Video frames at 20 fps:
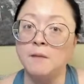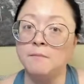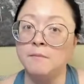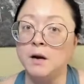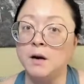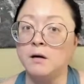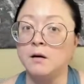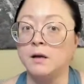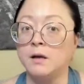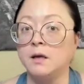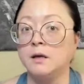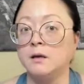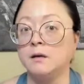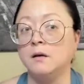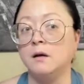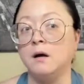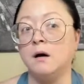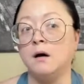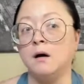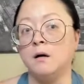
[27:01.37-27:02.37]

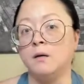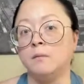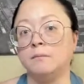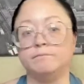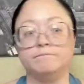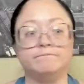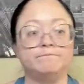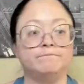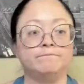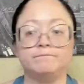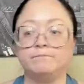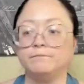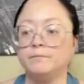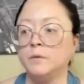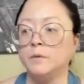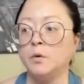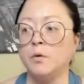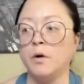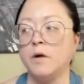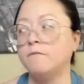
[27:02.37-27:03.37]
American
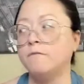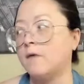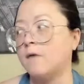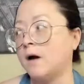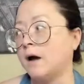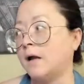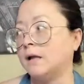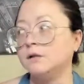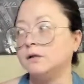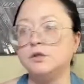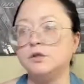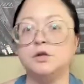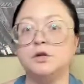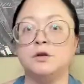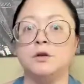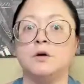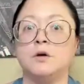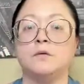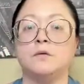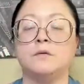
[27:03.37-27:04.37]
grapevines to
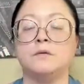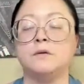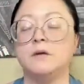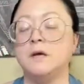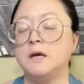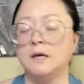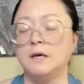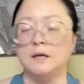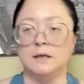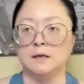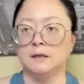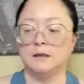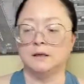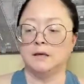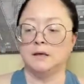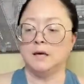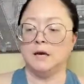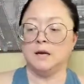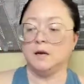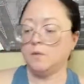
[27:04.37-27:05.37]
those.
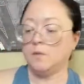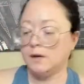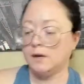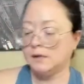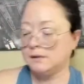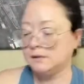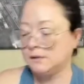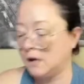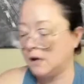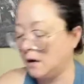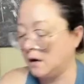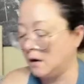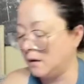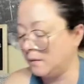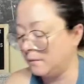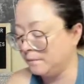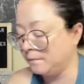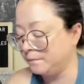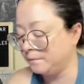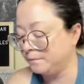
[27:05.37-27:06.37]
Anyways,
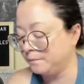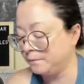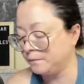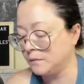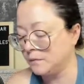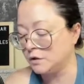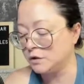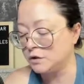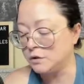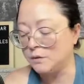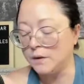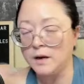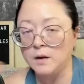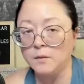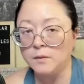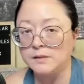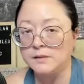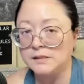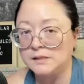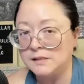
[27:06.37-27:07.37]

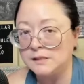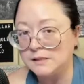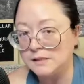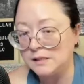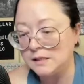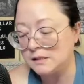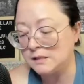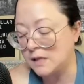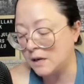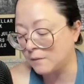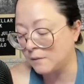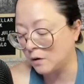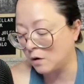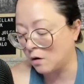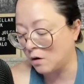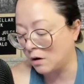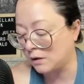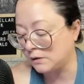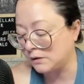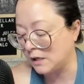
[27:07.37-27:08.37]
this disease came
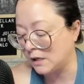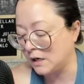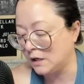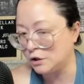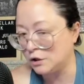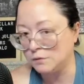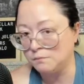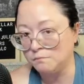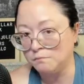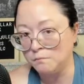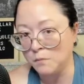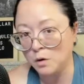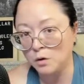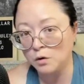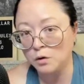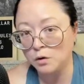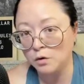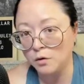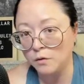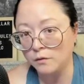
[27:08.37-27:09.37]
across and it just
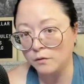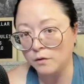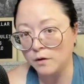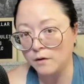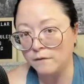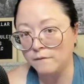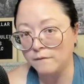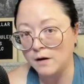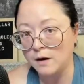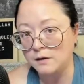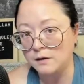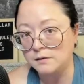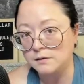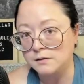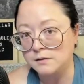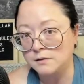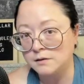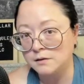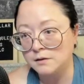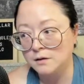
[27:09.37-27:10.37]
murdered all the
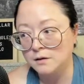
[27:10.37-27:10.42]
grapevines.